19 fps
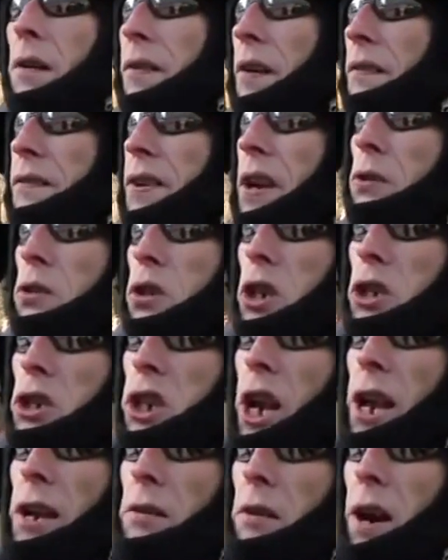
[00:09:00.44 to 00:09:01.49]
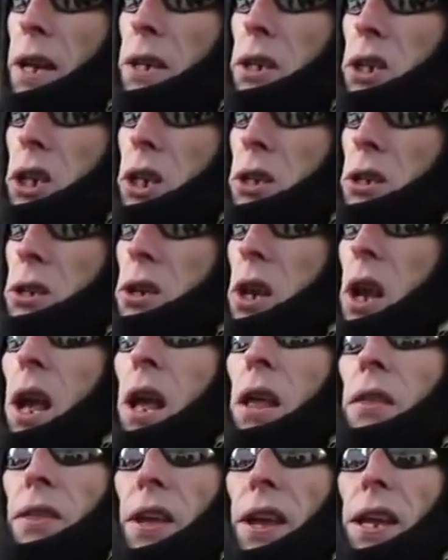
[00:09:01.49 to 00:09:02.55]
for future generations.
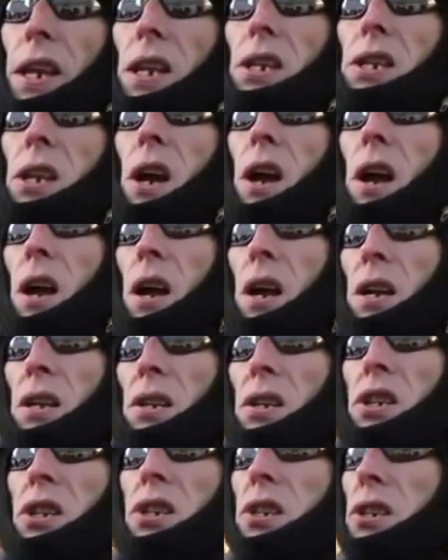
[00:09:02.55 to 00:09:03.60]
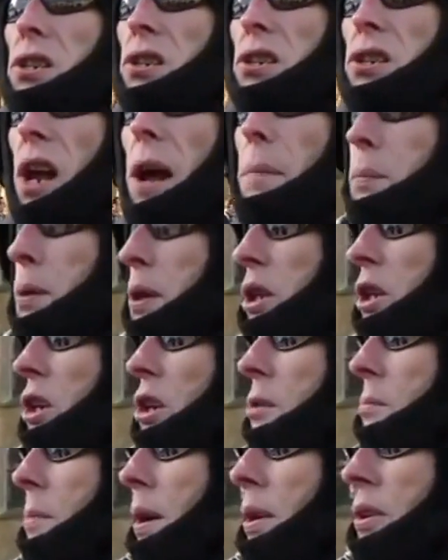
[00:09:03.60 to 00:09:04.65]
These
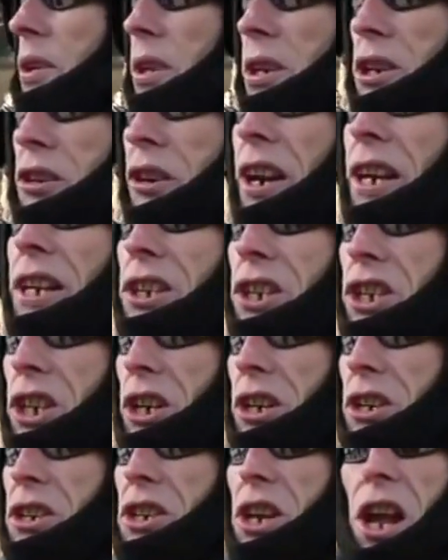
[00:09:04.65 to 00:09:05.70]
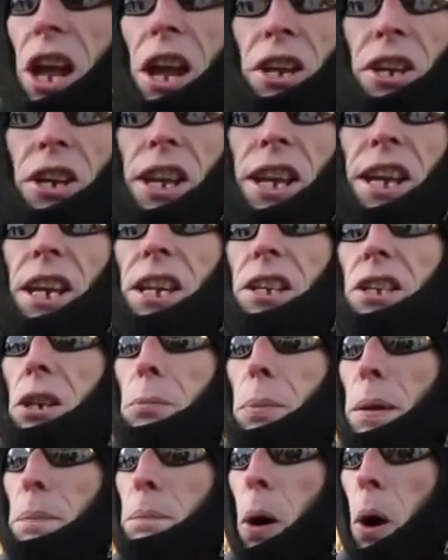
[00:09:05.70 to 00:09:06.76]
subhuman creatures need to
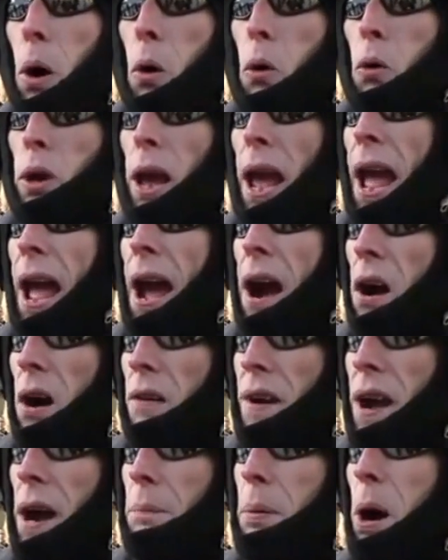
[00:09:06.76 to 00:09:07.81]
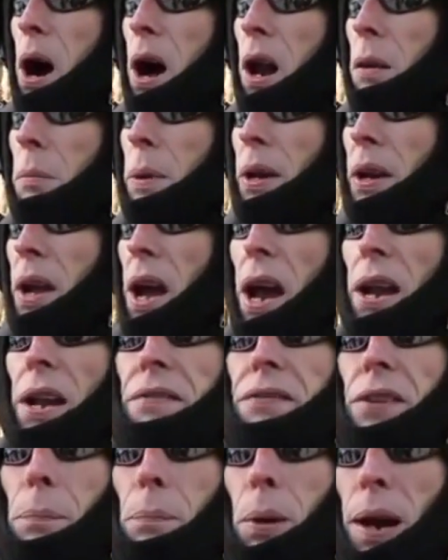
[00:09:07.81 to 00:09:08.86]
be pulled out of our parliament. And
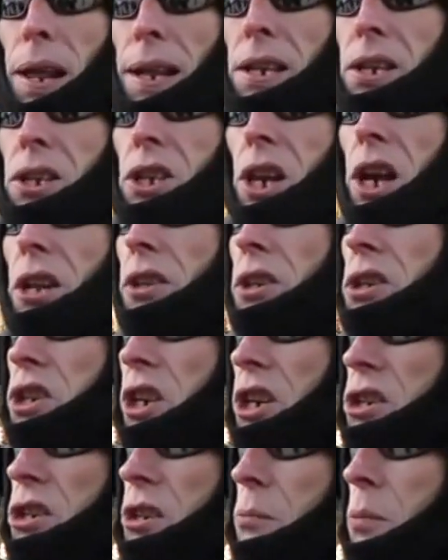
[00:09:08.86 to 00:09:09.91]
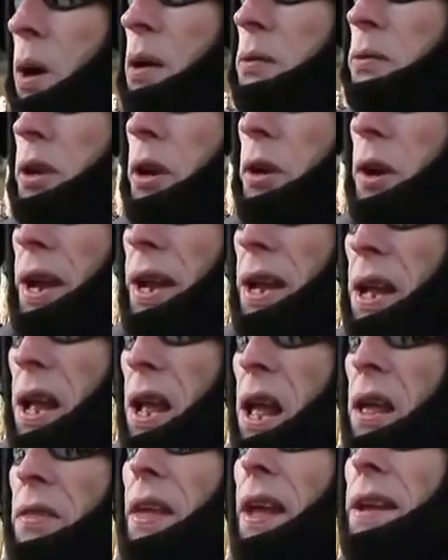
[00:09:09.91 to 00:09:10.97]
if the police and the system won't do it,
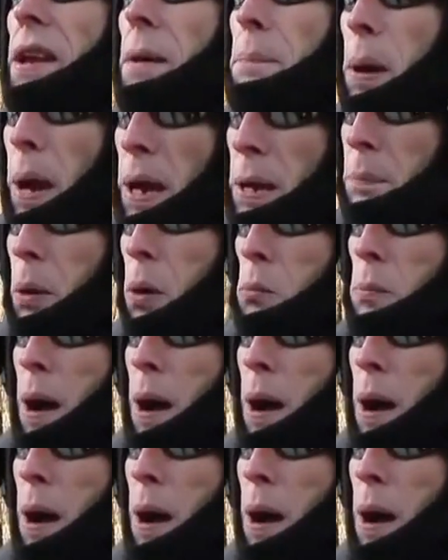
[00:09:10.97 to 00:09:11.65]
then the people